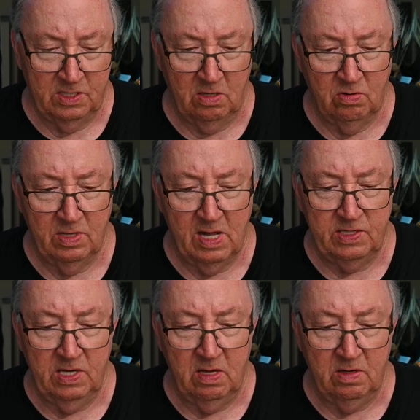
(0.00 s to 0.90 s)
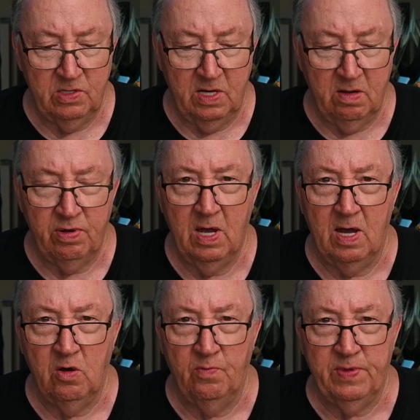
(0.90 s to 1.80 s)
So that's it, Jeff.
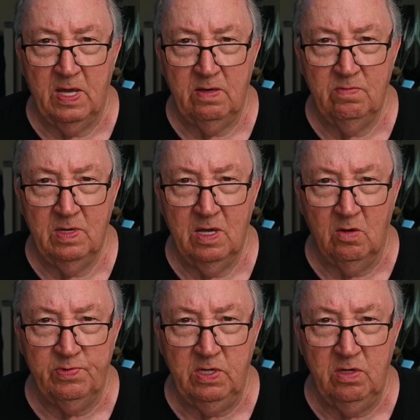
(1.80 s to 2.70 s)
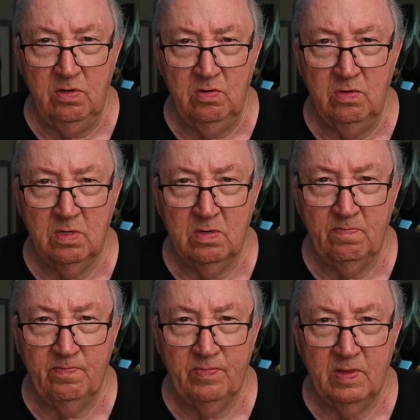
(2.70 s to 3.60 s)
I hope that helped you
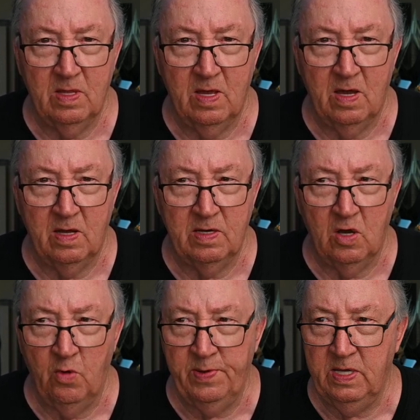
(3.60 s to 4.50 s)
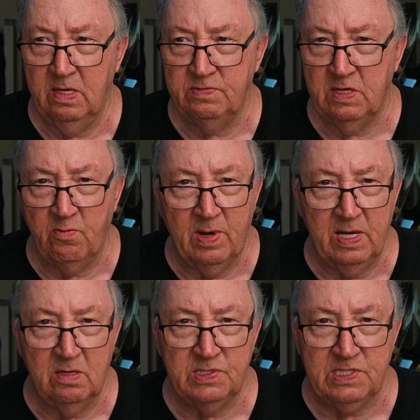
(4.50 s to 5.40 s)
uh, and I hope it gives
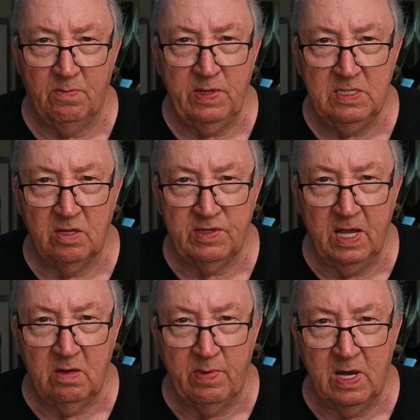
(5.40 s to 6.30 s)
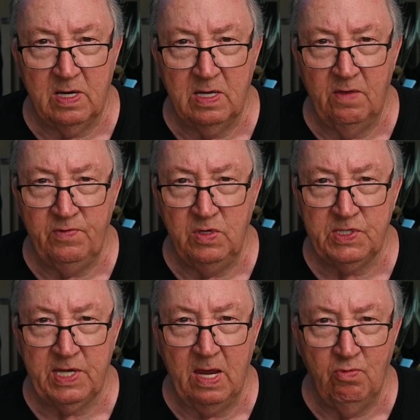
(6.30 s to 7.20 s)
everybody else something to think about. If you
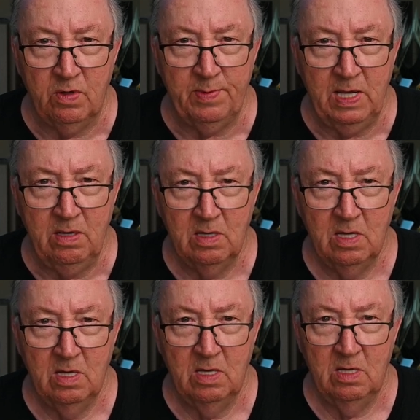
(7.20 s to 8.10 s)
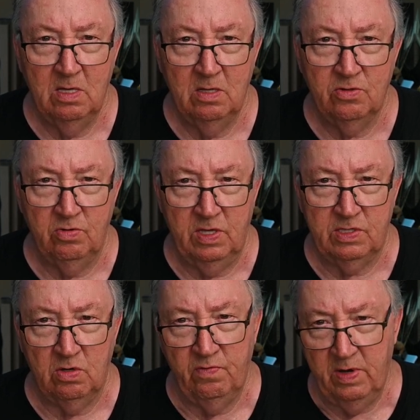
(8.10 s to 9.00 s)
stayed with me through this
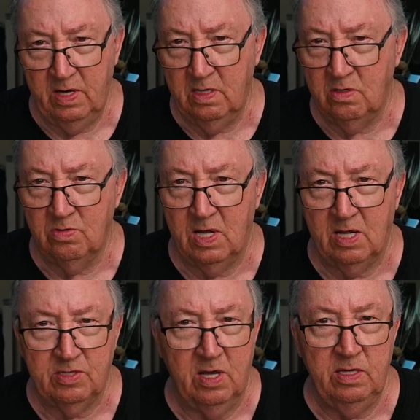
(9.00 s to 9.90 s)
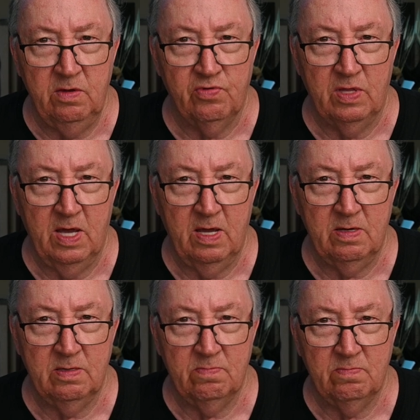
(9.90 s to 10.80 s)
whole video, I thank you for
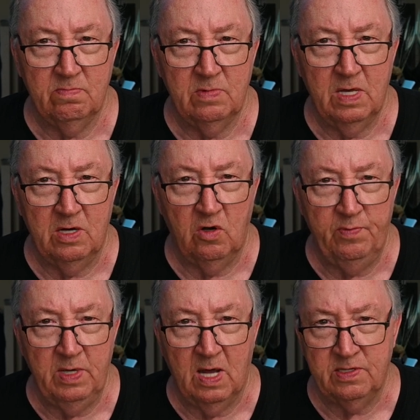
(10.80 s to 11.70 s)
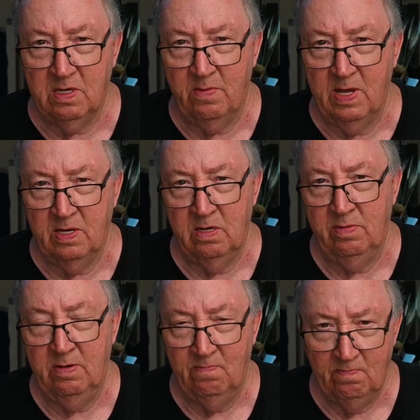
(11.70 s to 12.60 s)
that. And I hope you got something out of
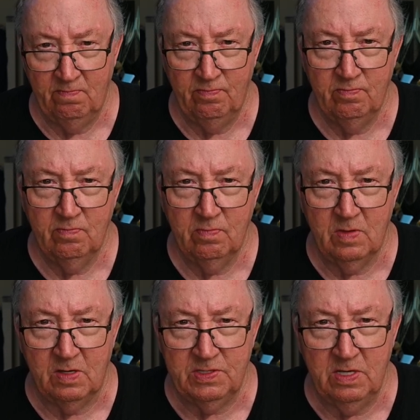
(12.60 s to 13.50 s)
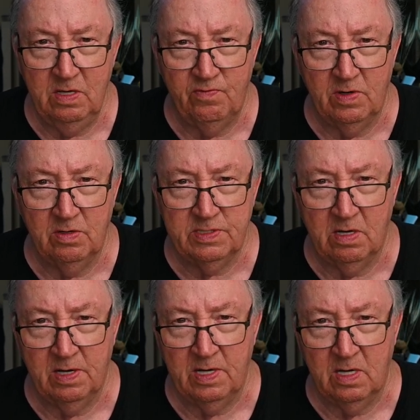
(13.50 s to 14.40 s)
it. I'll see you folks
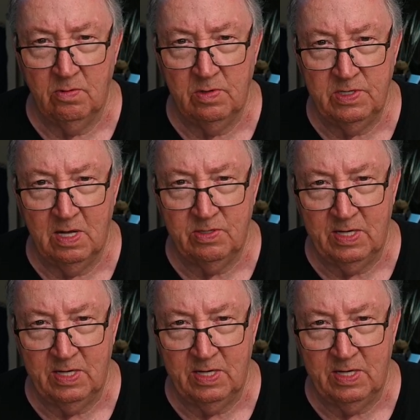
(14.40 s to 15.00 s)
on another one. Ciao,